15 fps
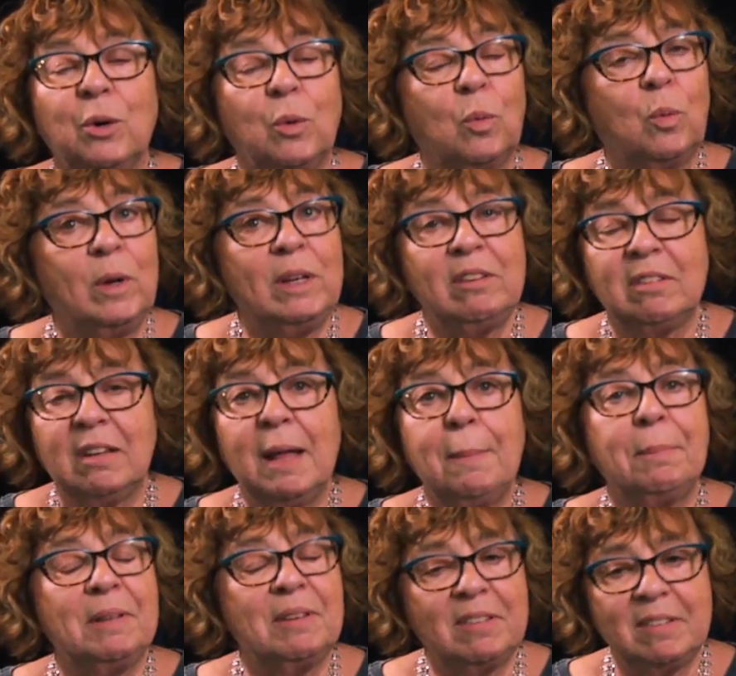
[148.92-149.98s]
we
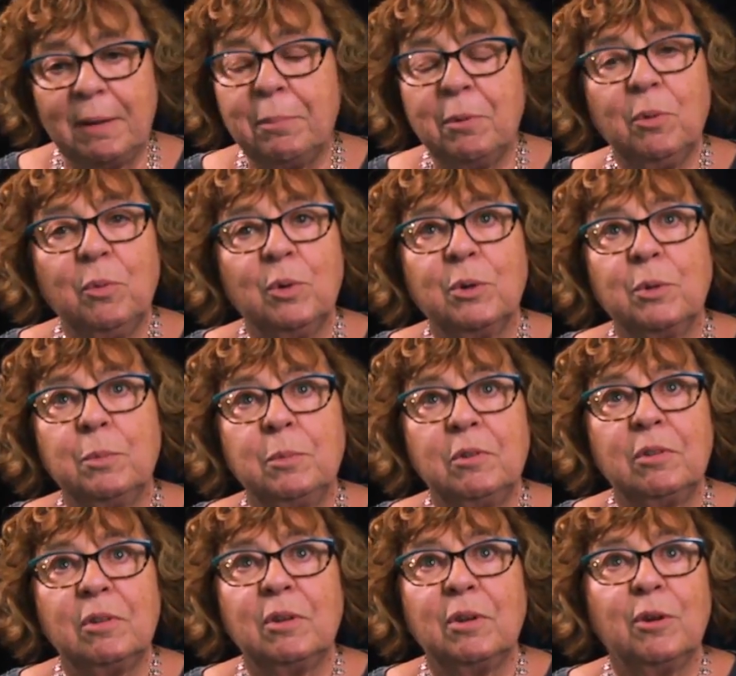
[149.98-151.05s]
slept in separate
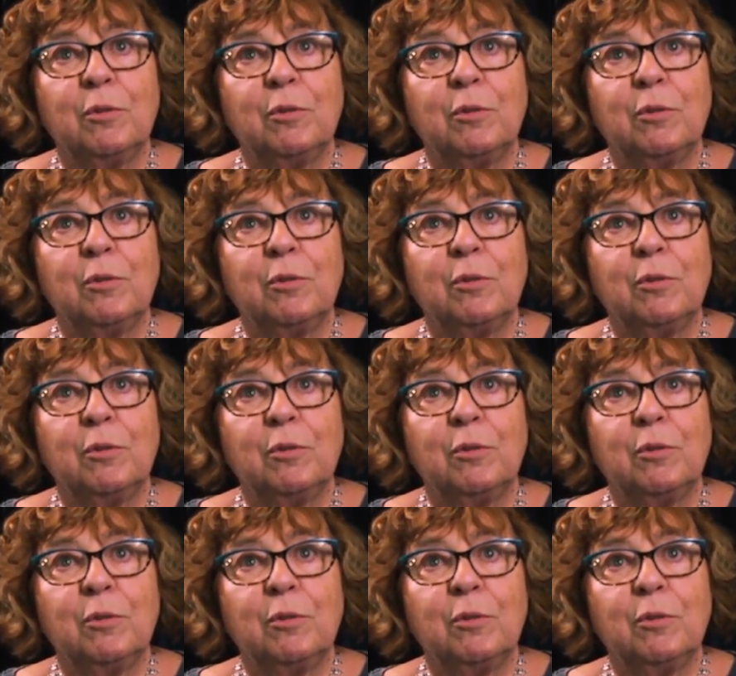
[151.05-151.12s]
rooms